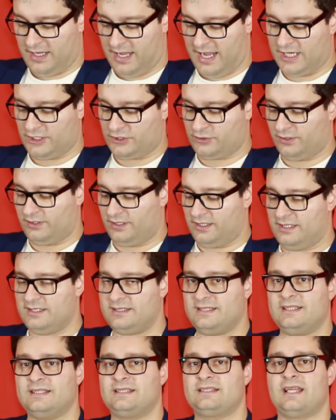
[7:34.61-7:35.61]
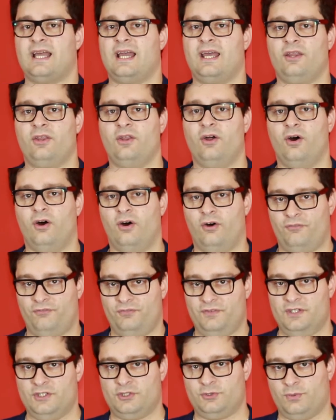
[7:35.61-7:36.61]
actually is inside
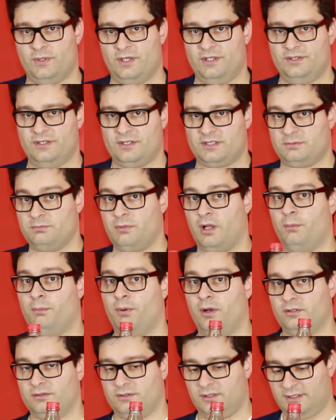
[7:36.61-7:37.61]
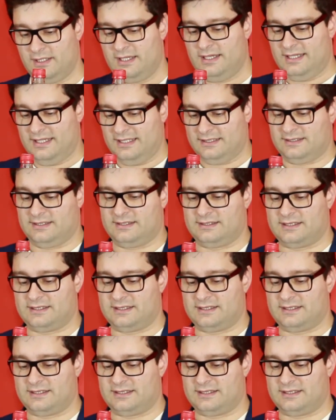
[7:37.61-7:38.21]
of this one, the small bottle is